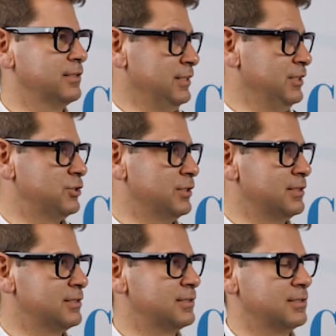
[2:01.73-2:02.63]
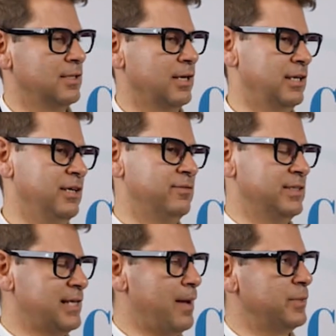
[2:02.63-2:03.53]
conditions like if
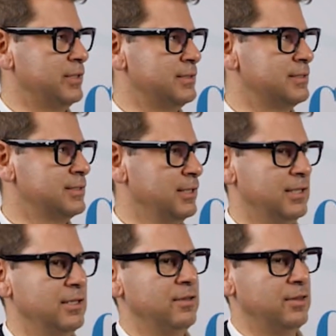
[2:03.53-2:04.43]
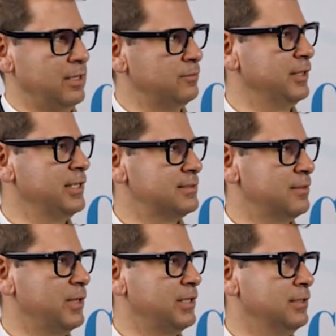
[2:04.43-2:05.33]
this happens, then release
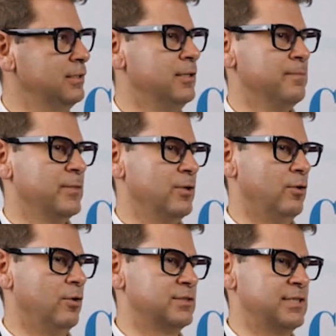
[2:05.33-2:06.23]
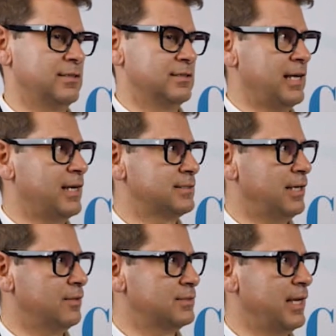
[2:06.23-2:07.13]
the money or take the tax
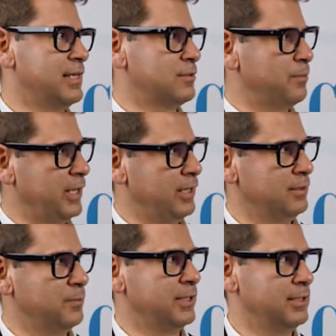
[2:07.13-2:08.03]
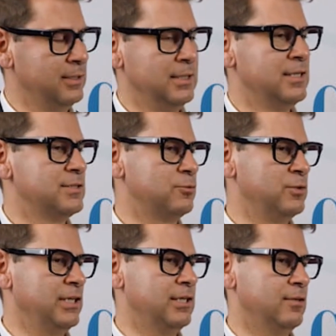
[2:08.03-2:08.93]
out as I'm paying the money. So
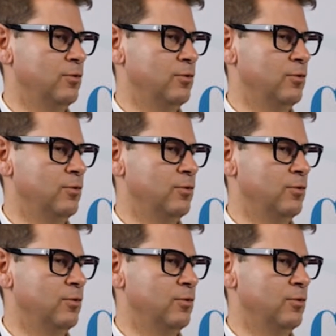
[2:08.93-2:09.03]
really